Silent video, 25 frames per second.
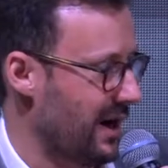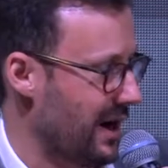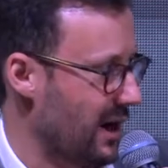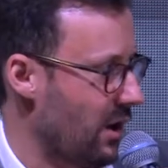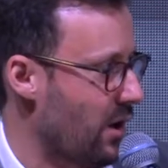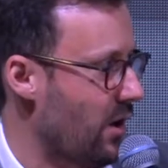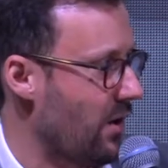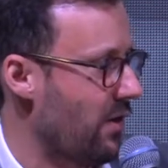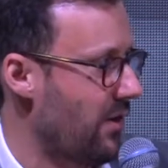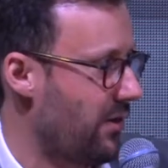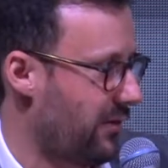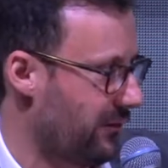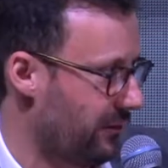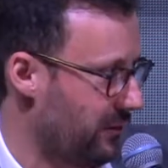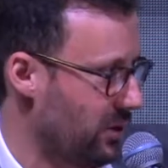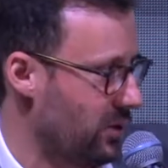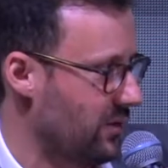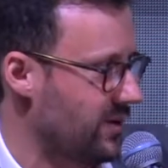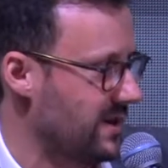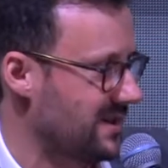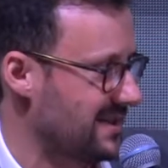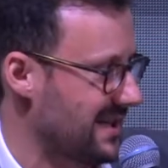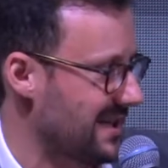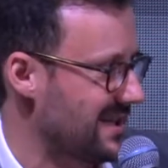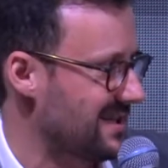going on
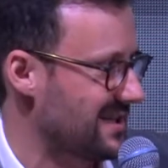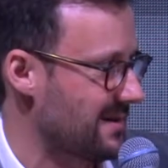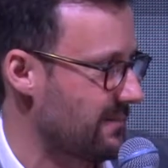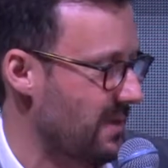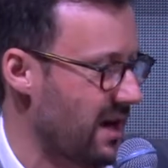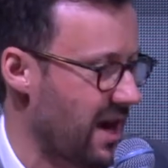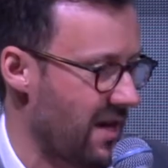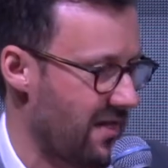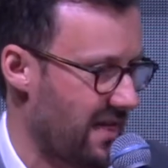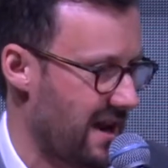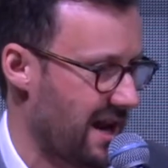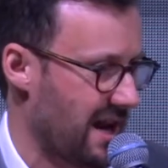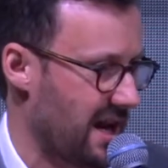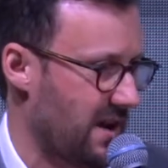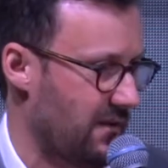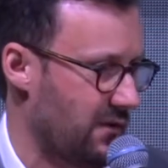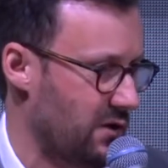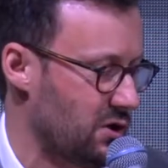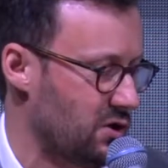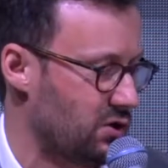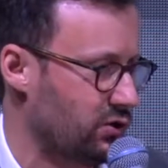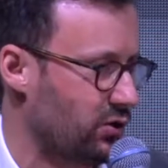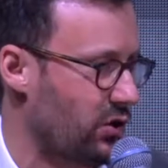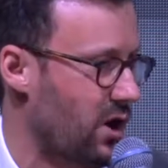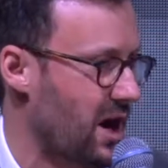through the system, and I think
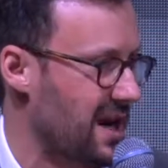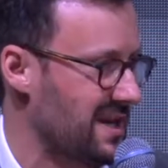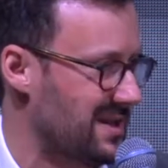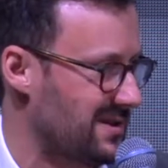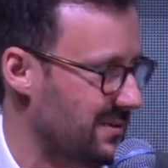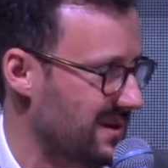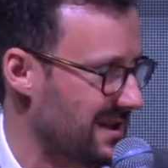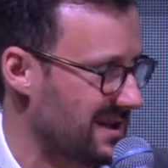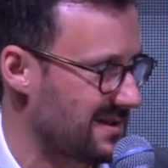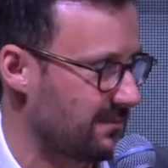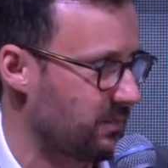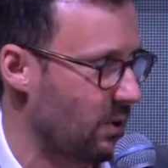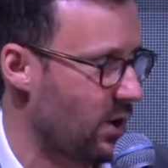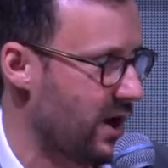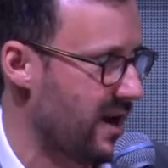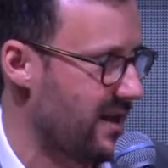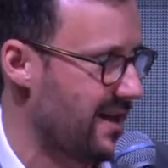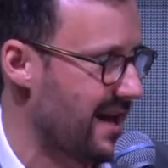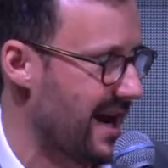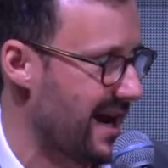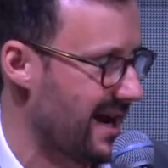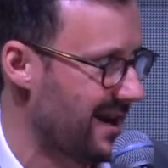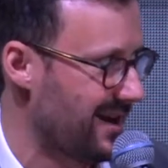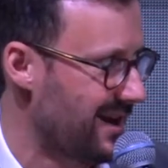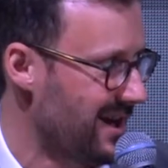if you try to
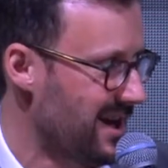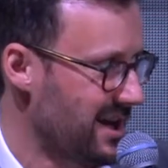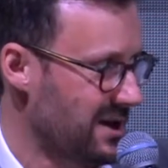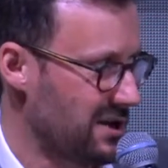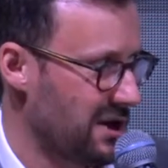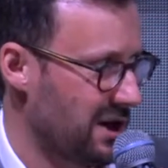exploit that,